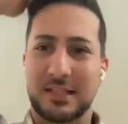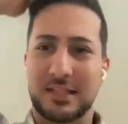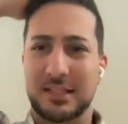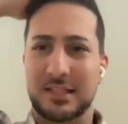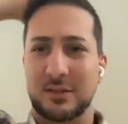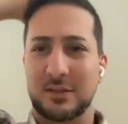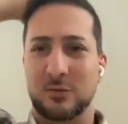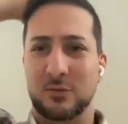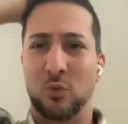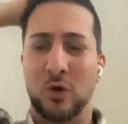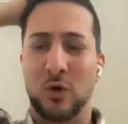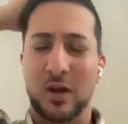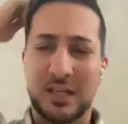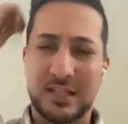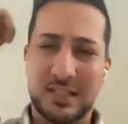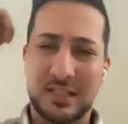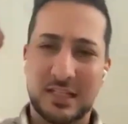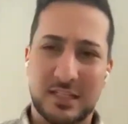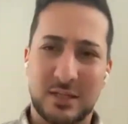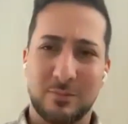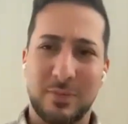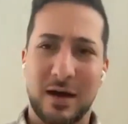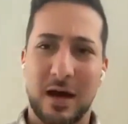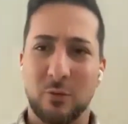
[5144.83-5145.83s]
I go down the
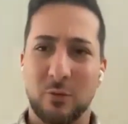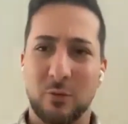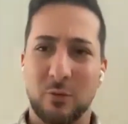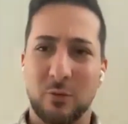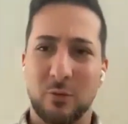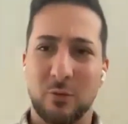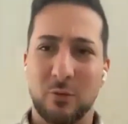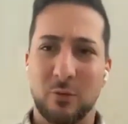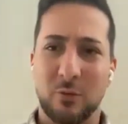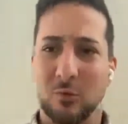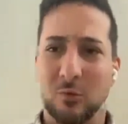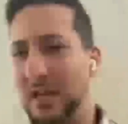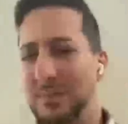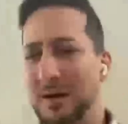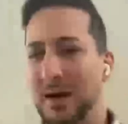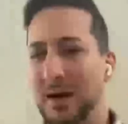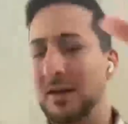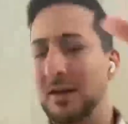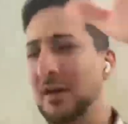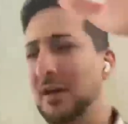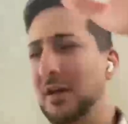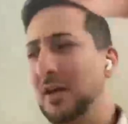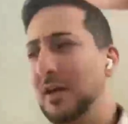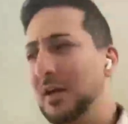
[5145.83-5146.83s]
list. What is this
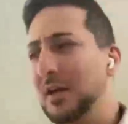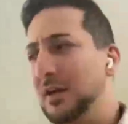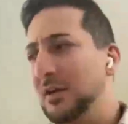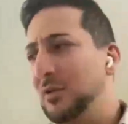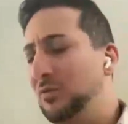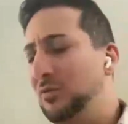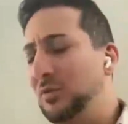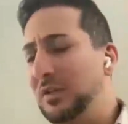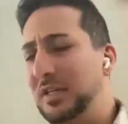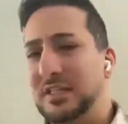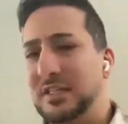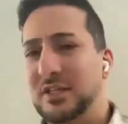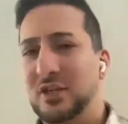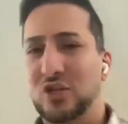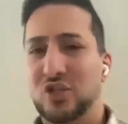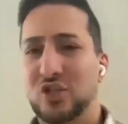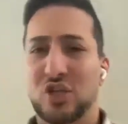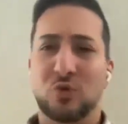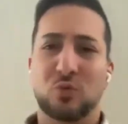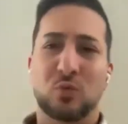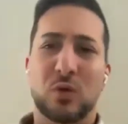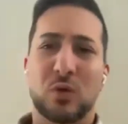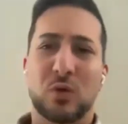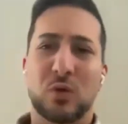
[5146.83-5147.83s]
about? What is that about?
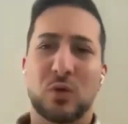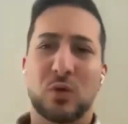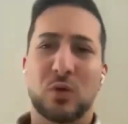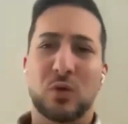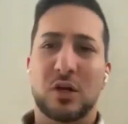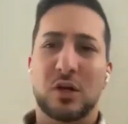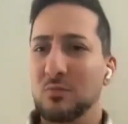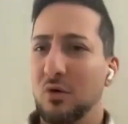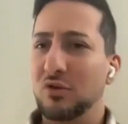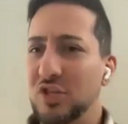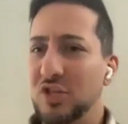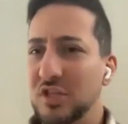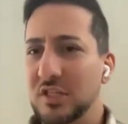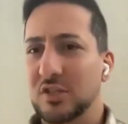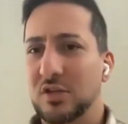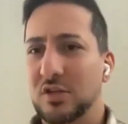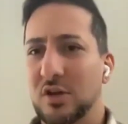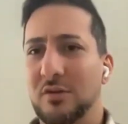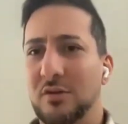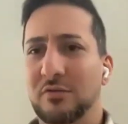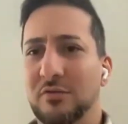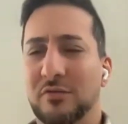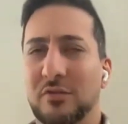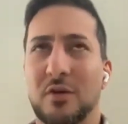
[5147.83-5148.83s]
Researching
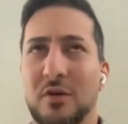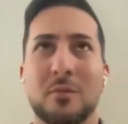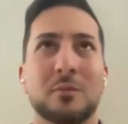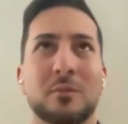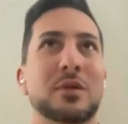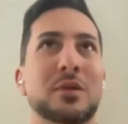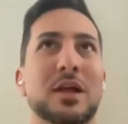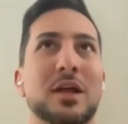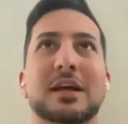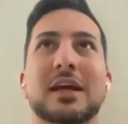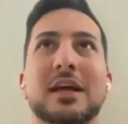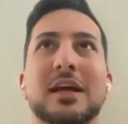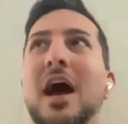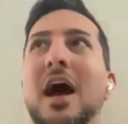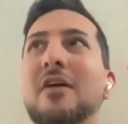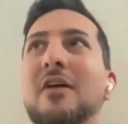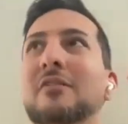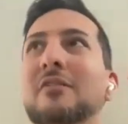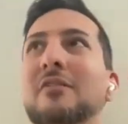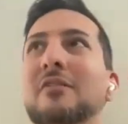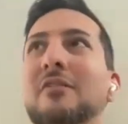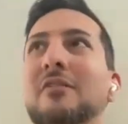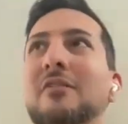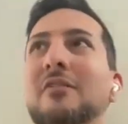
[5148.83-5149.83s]
where do emotions come
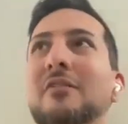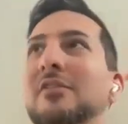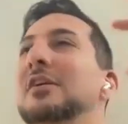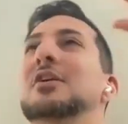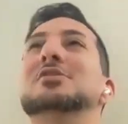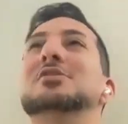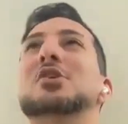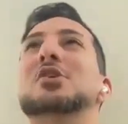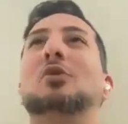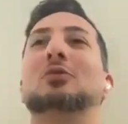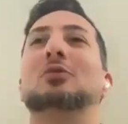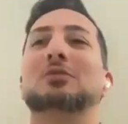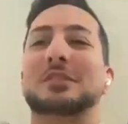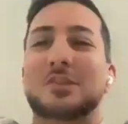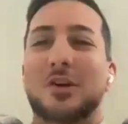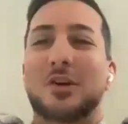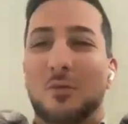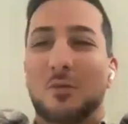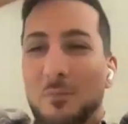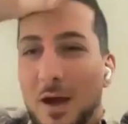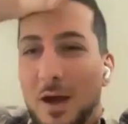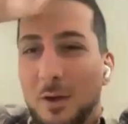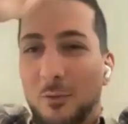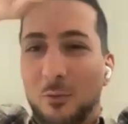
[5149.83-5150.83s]
from, like having
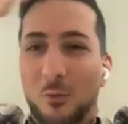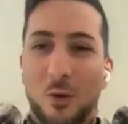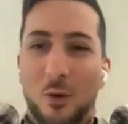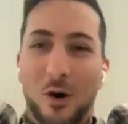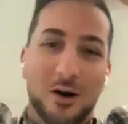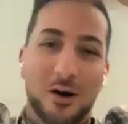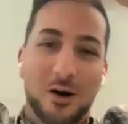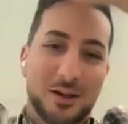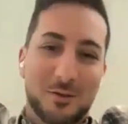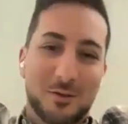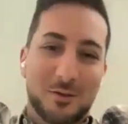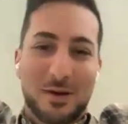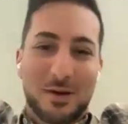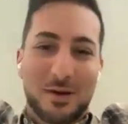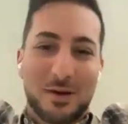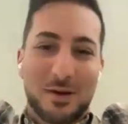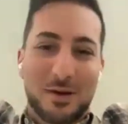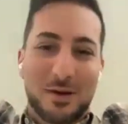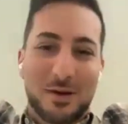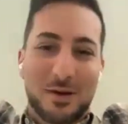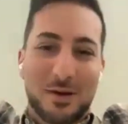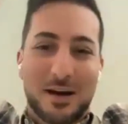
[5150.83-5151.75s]
notes on my